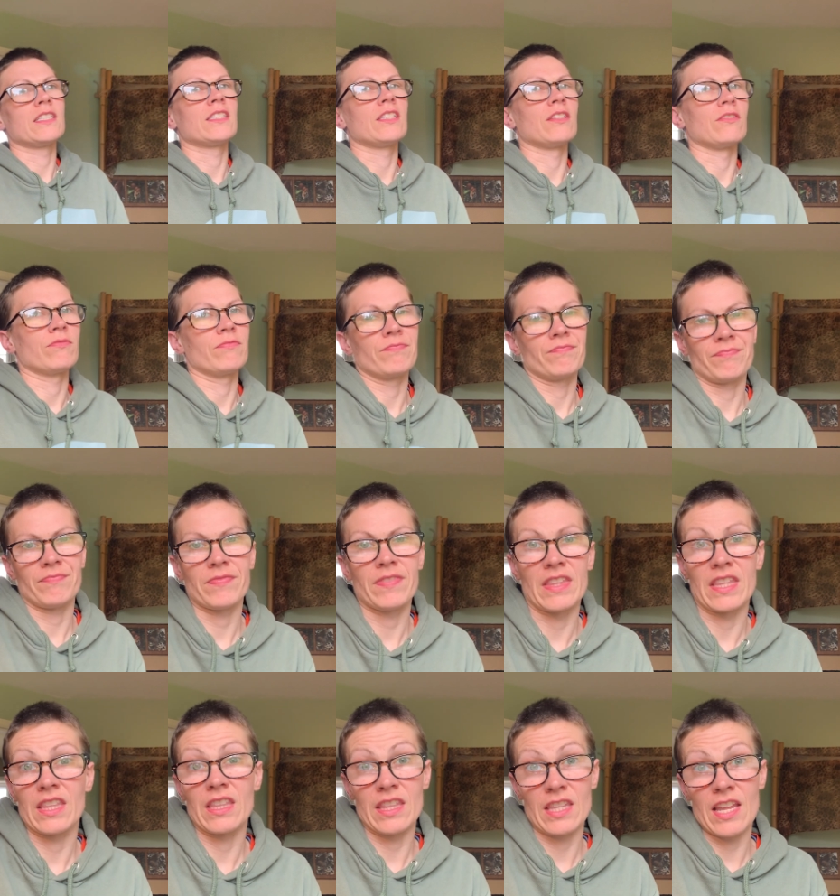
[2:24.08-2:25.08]
So,
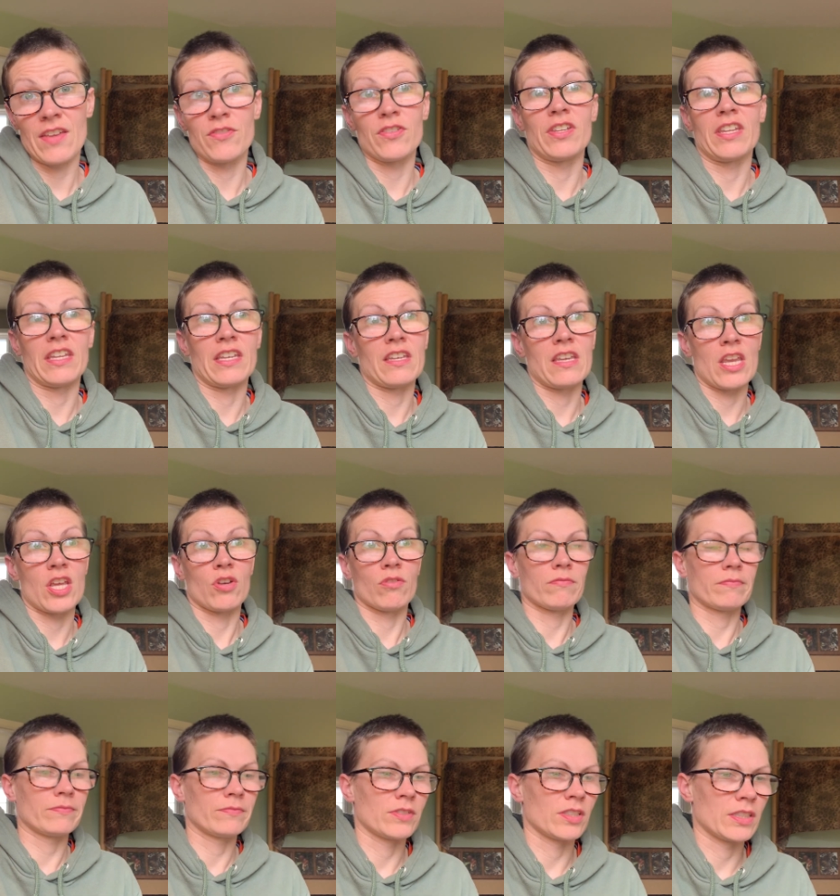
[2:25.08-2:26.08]
if you didn't know.
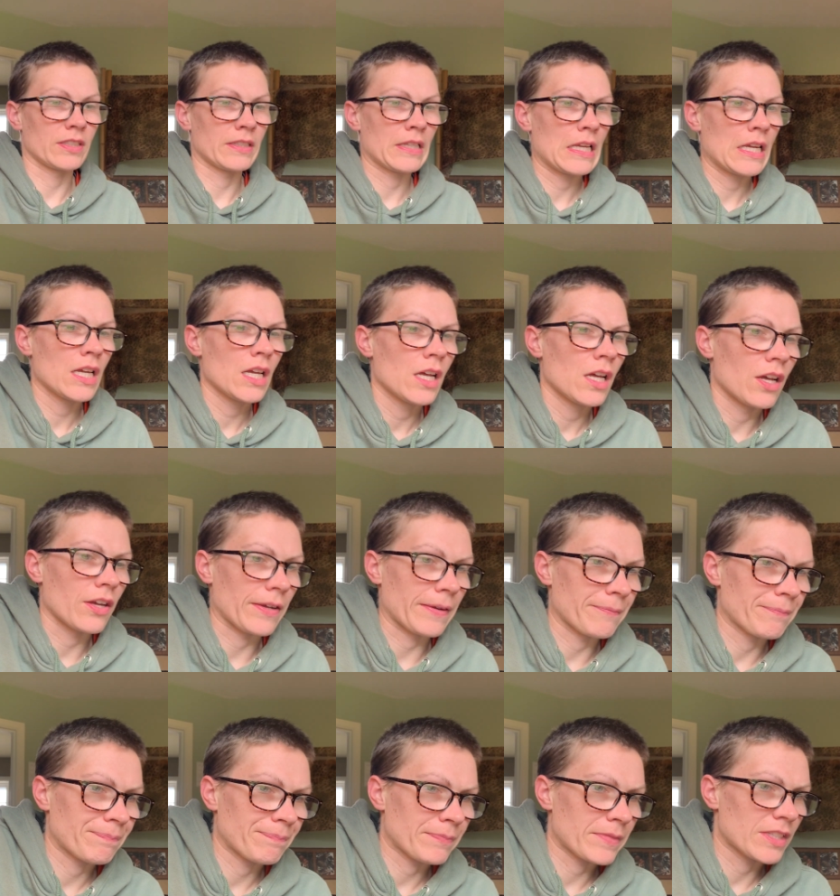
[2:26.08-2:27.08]
Okay,
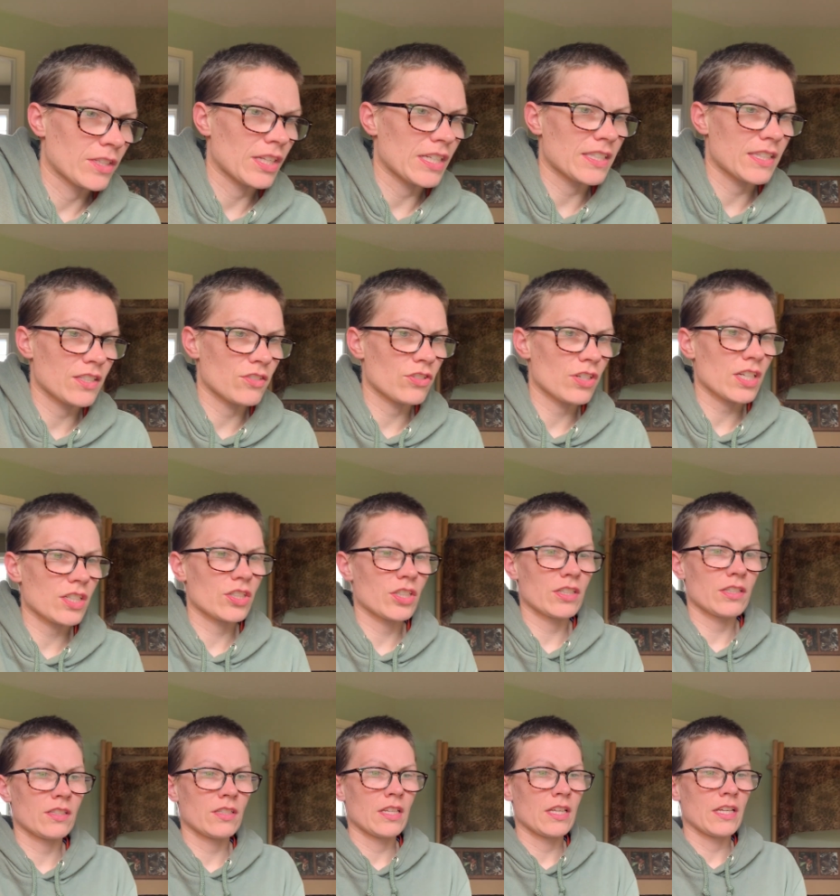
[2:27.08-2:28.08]
so that's the
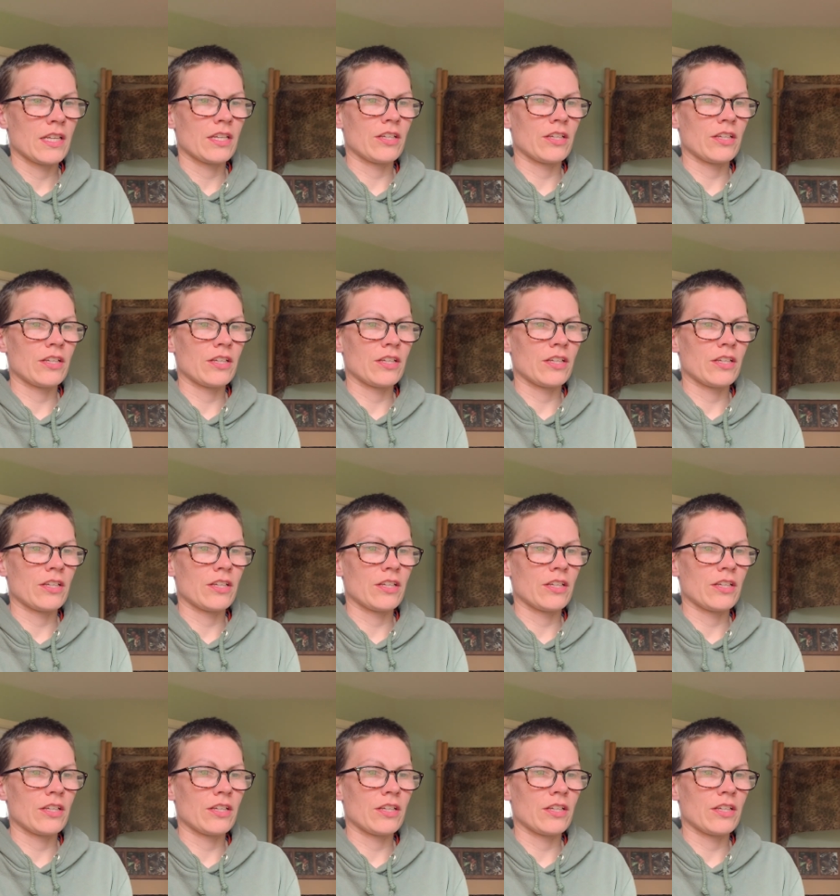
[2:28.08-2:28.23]
introduction.